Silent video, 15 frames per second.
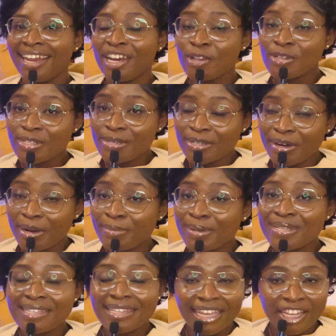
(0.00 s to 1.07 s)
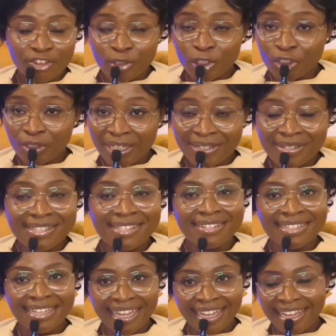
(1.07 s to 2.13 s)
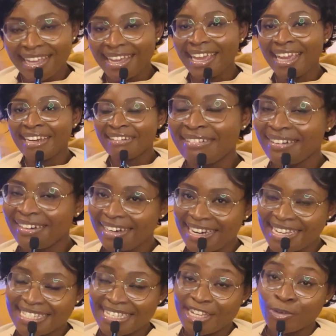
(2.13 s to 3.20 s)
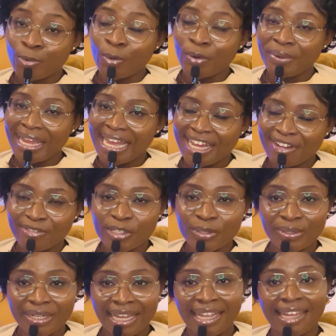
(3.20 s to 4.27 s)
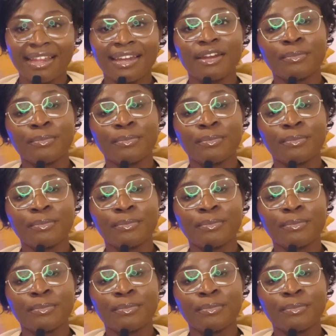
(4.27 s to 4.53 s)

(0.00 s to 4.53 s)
New subscribers, thank you for joining us today. And let's get to what we have today.